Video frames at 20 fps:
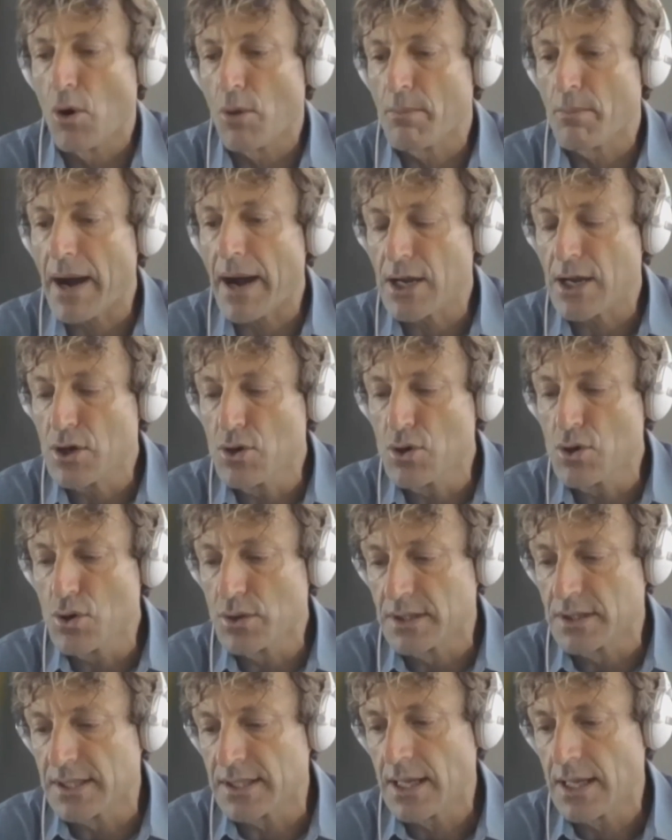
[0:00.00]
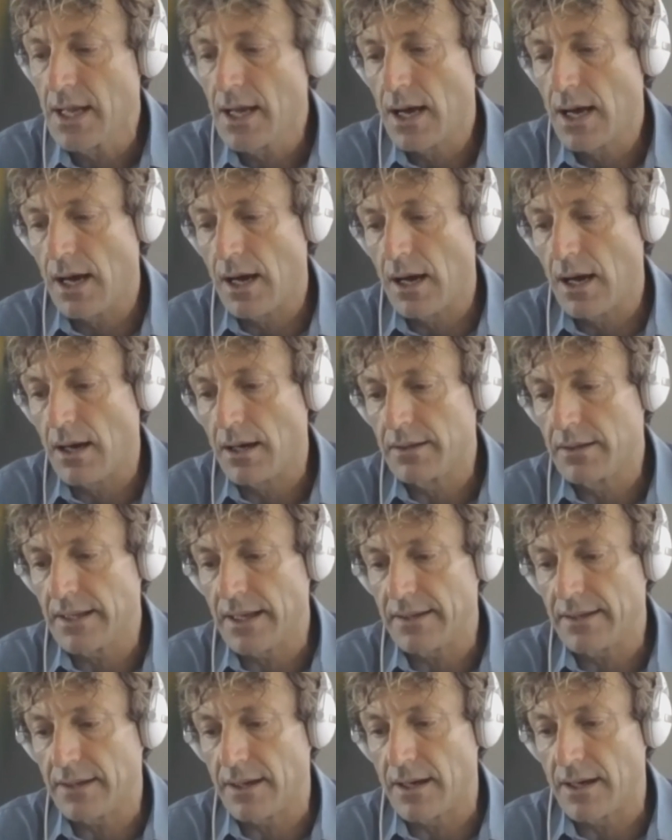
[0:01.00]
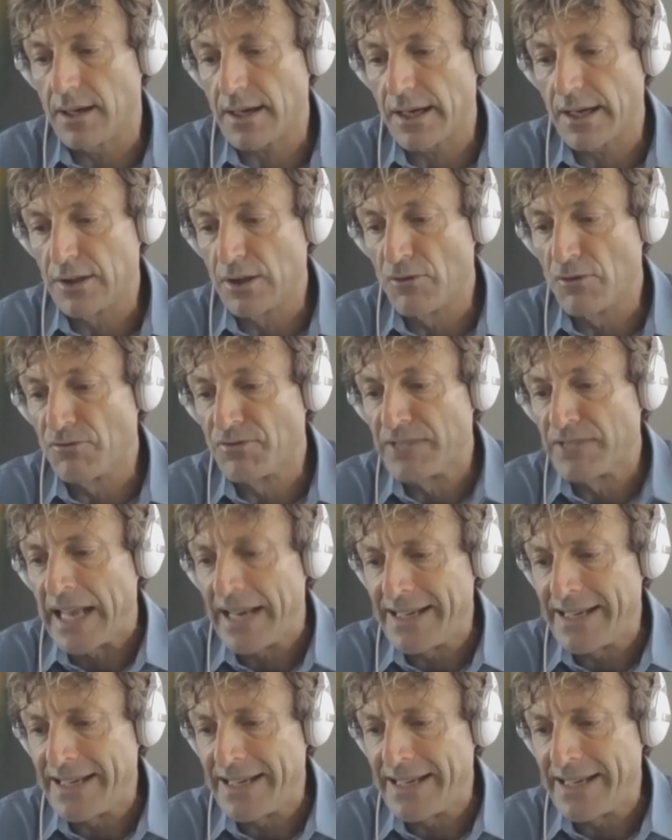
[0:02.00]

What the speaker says: buying goods that are kind of